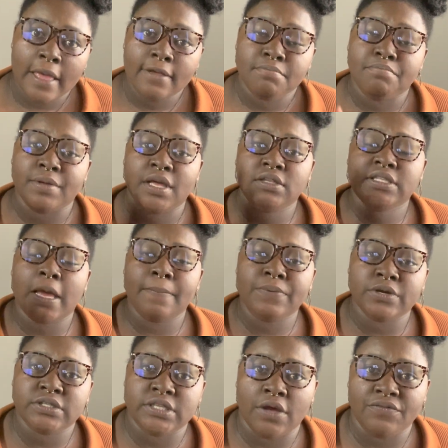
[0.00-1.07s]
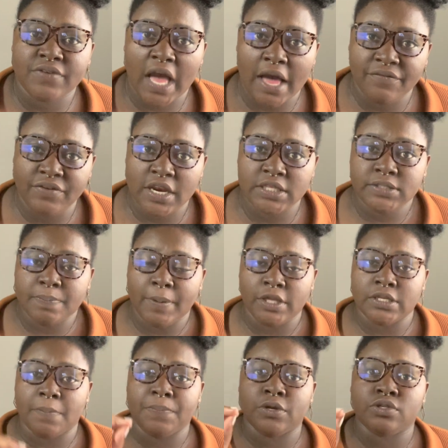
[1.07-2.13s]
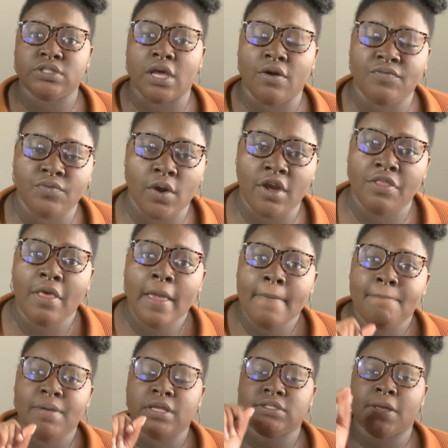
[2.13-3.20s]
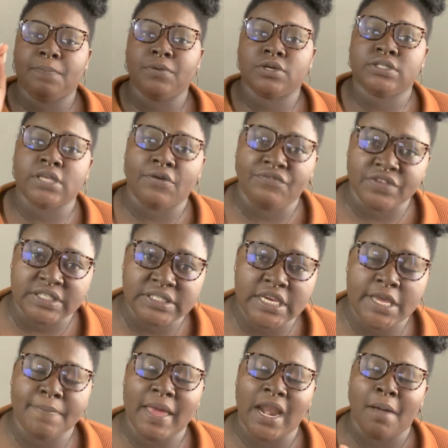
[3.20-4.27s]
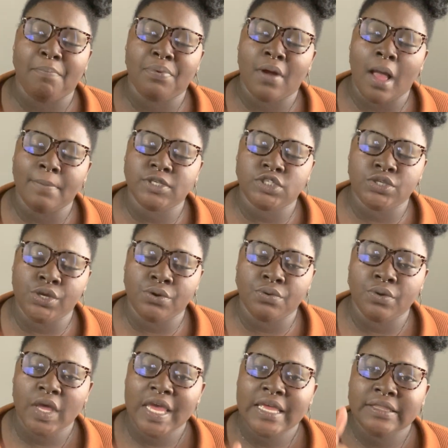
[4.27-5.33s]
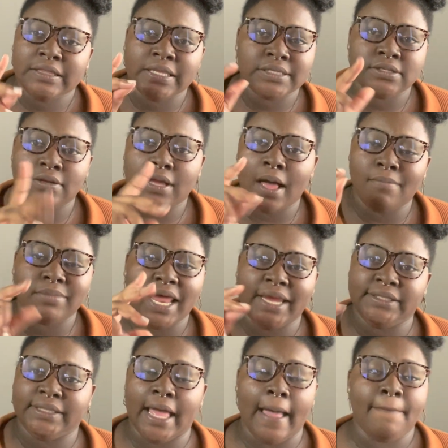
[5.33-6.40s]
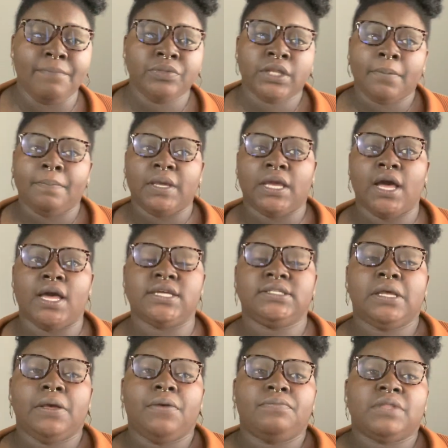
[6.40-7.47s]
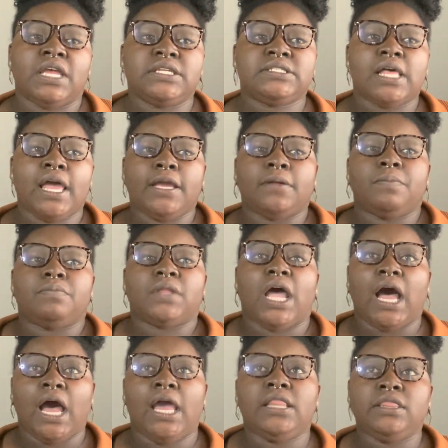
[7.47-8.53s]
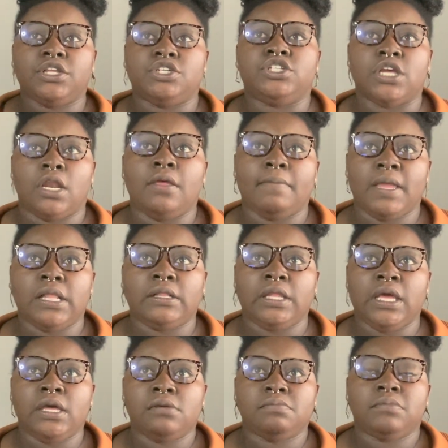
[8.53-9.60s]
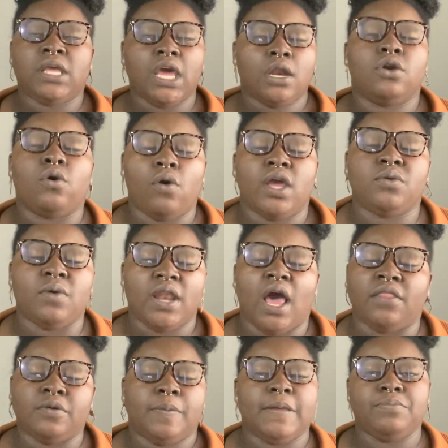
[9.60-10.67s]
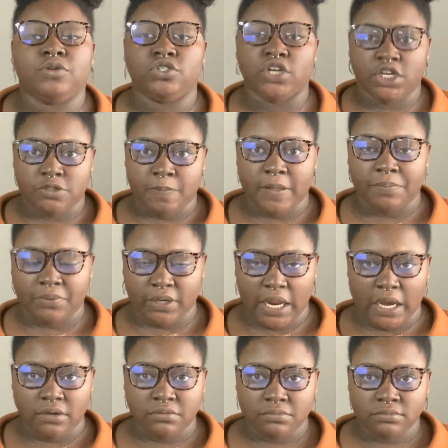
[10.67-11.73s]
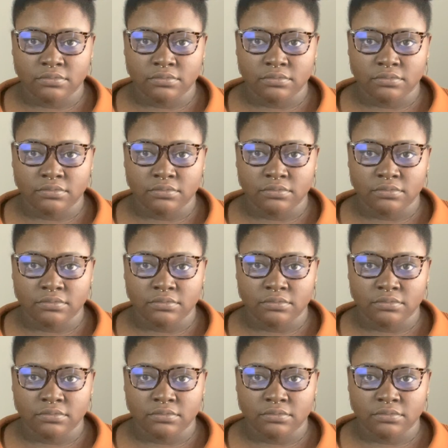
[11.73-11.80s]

Build up your self-confidence, build up your self-worth, build up your self-esteem, and I promise you, this will come like that. Because it's like, I legitimately get annoyed when other people judge people now.